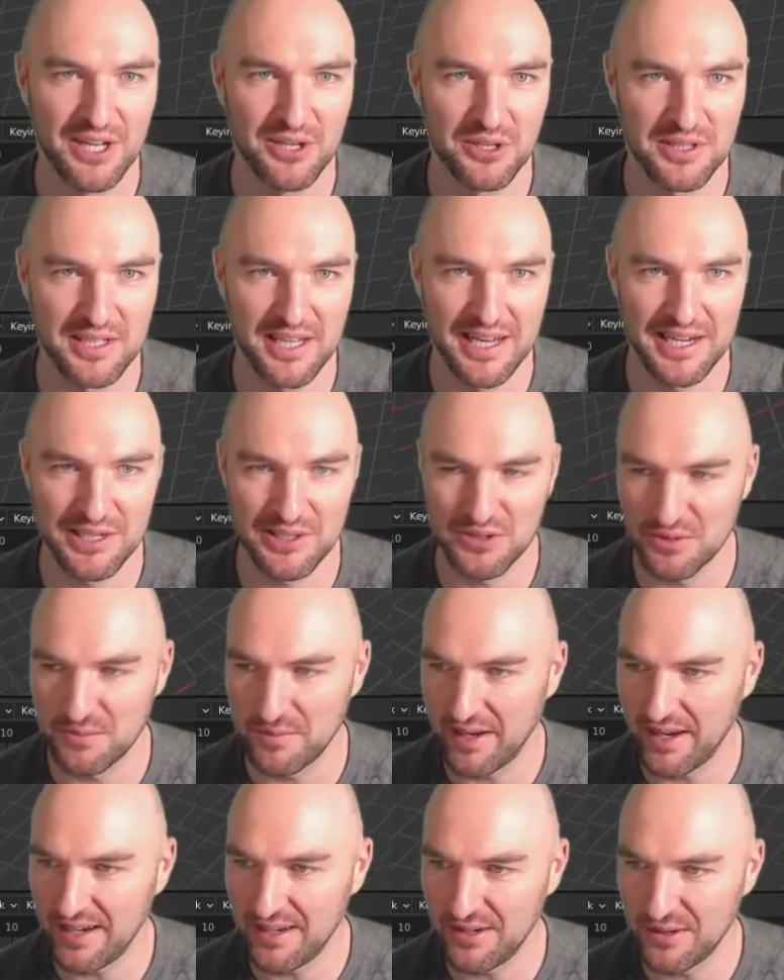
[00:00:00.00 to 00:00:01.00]
data
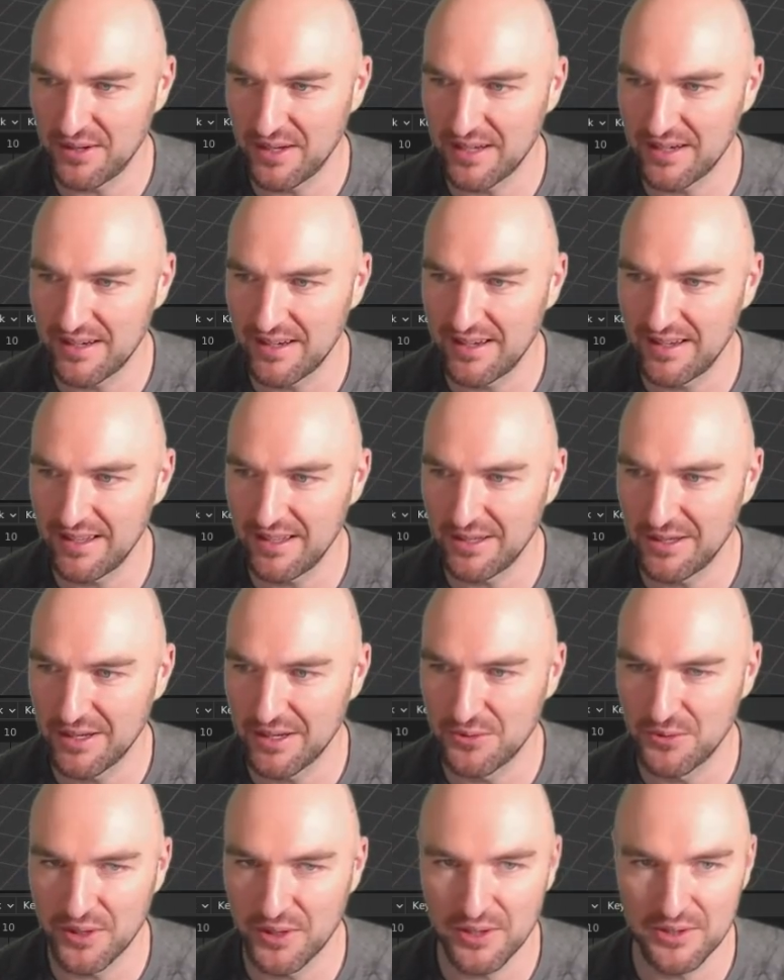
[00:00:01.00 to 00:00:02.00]
domain. You
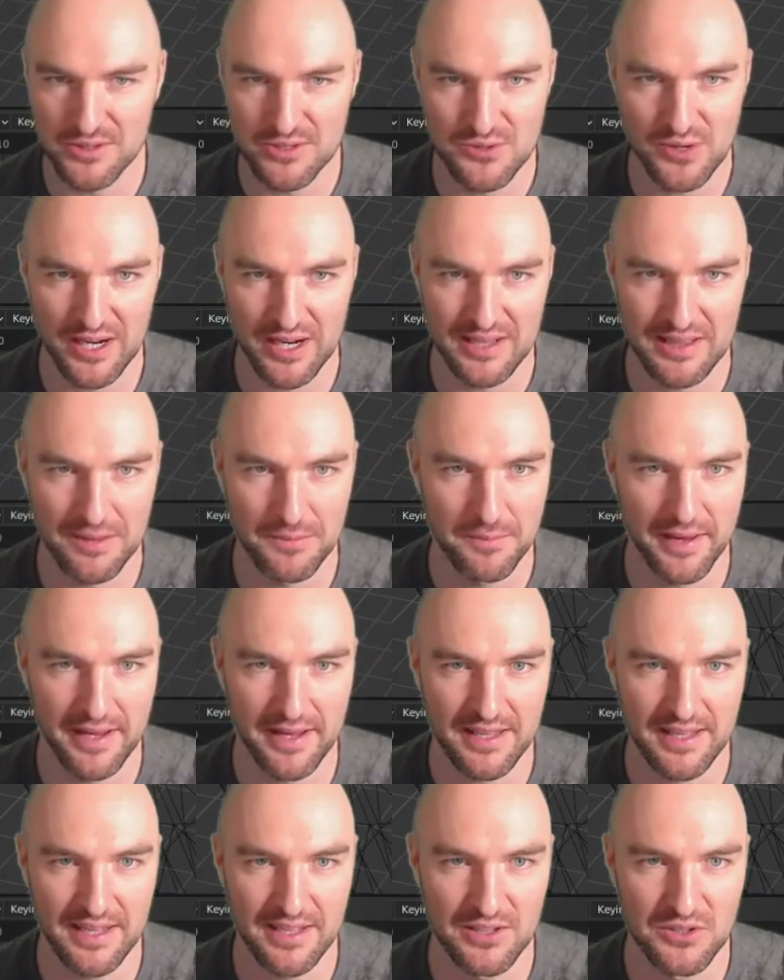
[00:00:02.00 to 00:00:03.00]
can reconstruct it back
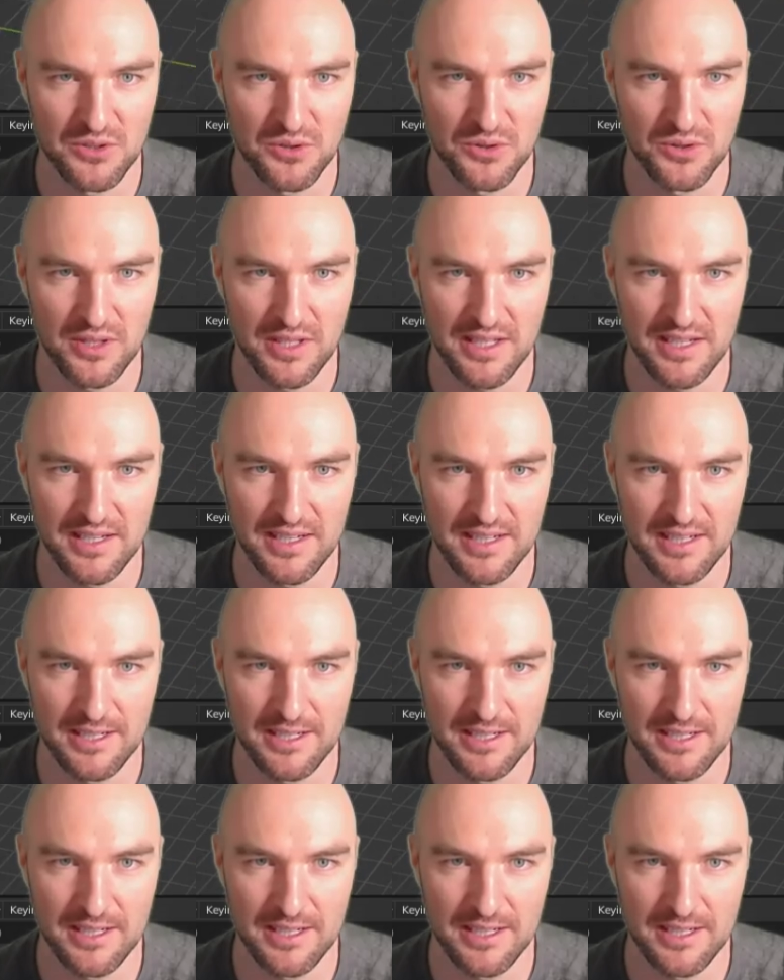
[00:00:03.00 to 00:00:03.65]
into the